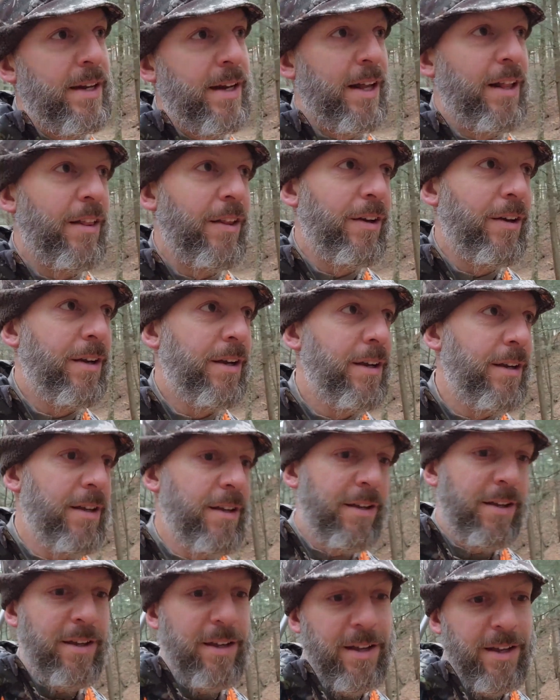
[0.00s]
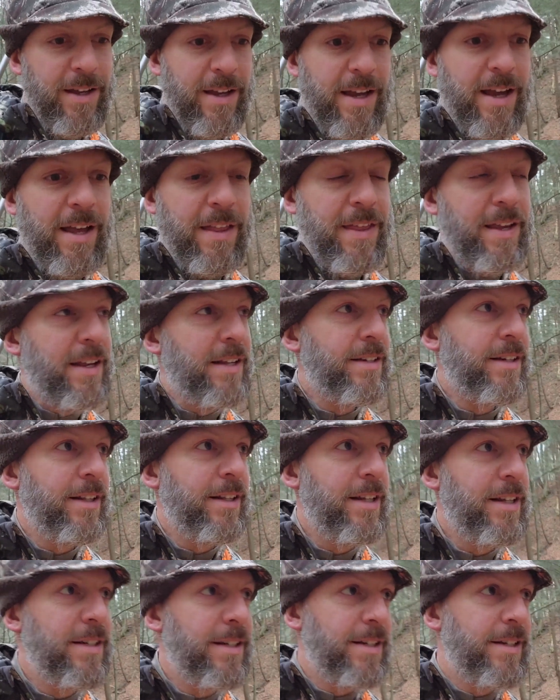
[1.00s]
And I look, I think it's
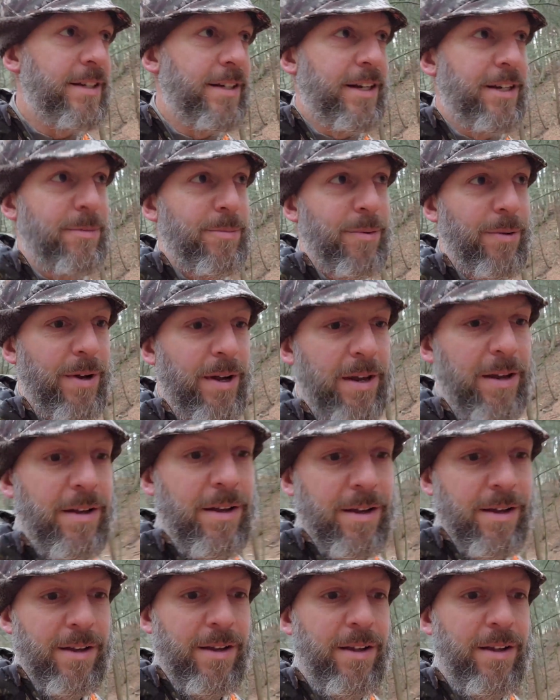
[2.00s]
at least a 6-point.